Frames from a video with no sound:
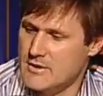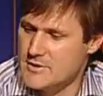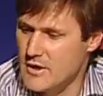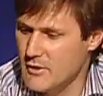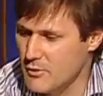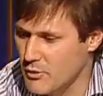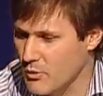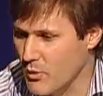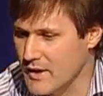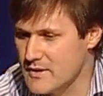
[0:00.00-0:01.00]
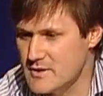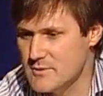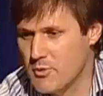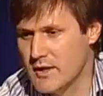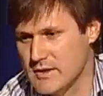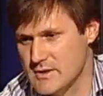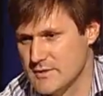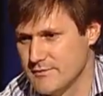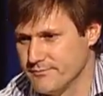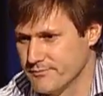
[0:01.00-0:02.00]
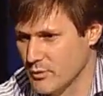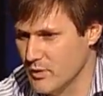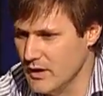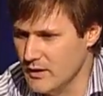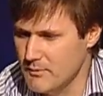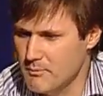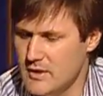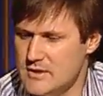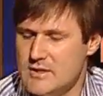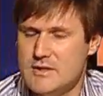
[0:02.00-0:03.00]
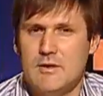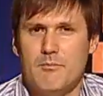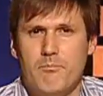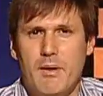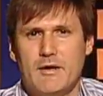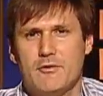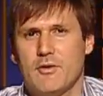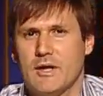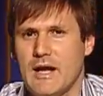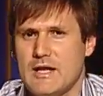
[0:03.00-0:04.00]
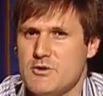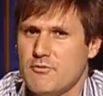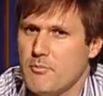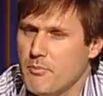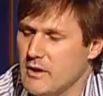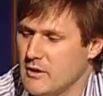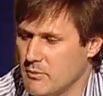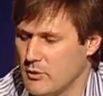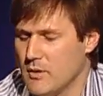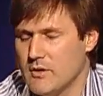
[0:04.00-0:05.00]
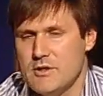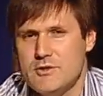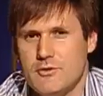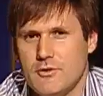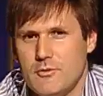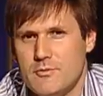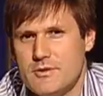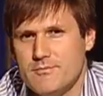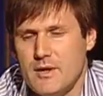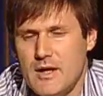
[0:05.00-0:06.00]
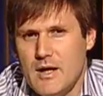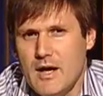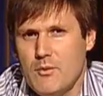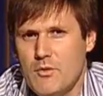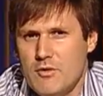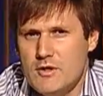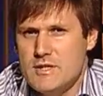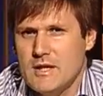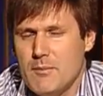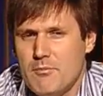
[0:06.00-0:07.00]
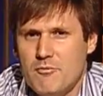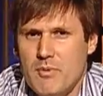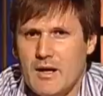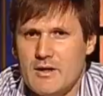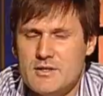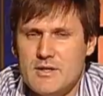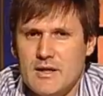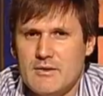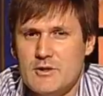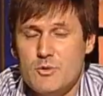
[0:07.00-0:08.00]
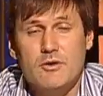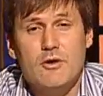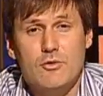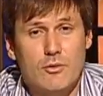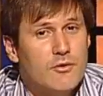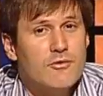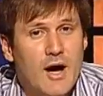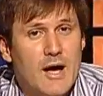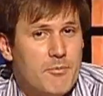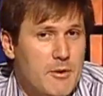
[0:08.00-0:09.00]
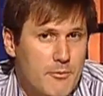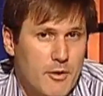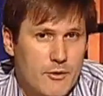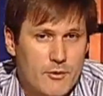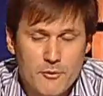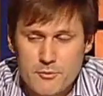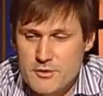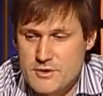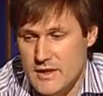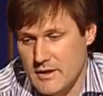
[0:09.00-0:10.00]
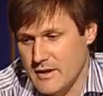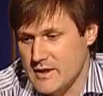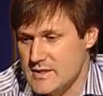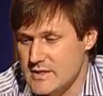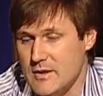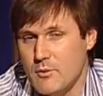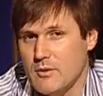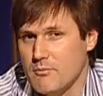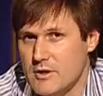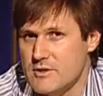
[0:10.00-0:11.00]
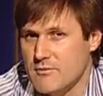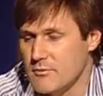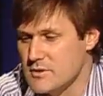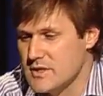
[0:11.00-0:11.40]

So where does this bring us? Well, it brings us back to the clash of opinion between these two groups. And we've asked a couple of bellheads and netheads what they thought of the IP protocol per se, and let's see what most of them